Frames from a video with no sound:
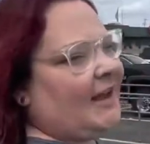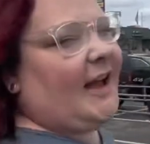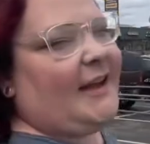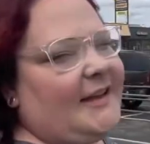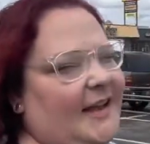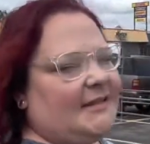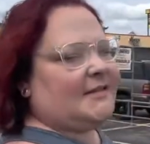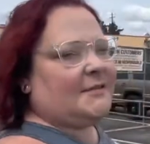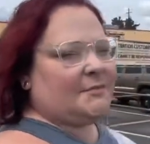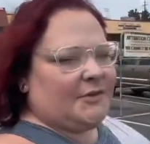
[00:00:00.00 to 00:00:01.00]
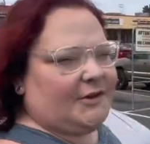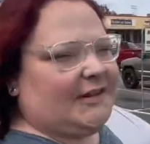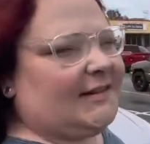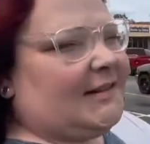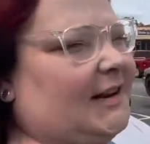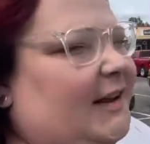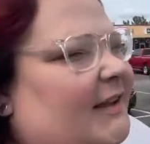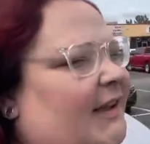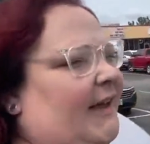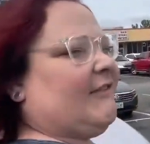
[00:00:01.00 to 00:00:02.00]
I got some goodies that
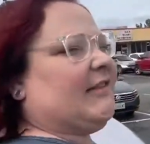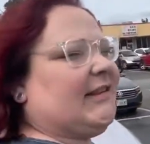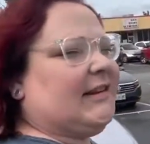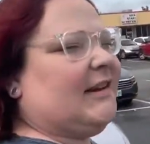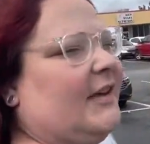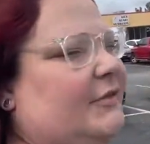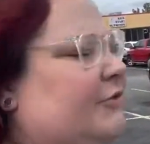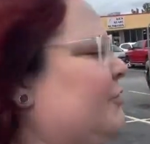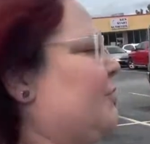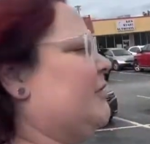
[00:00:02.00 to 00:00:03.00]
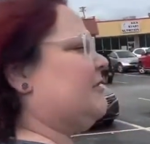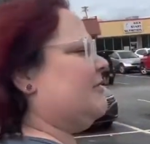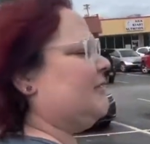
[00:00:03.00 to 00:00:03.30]
I haven't seen at other stores.